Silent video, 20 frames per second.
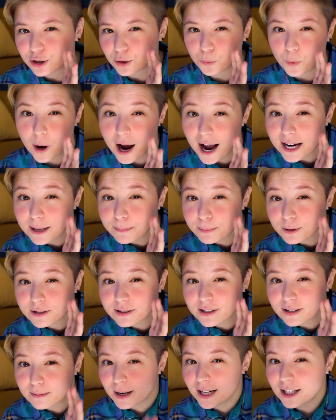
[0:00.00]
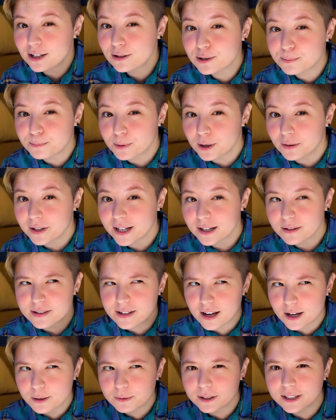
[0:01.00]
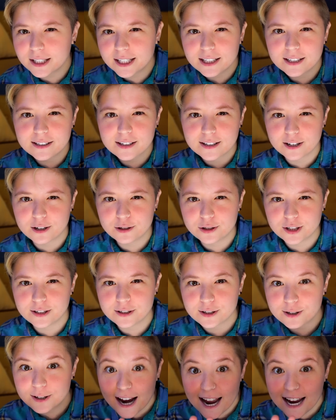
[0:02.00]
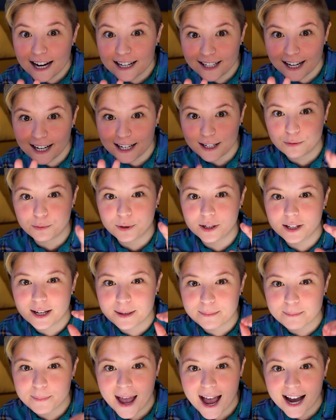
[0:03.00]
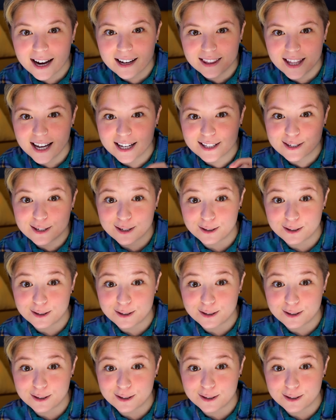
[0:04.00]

sure why a person might use pronouns unrelated to their gender? Hang tight, we'll unpack that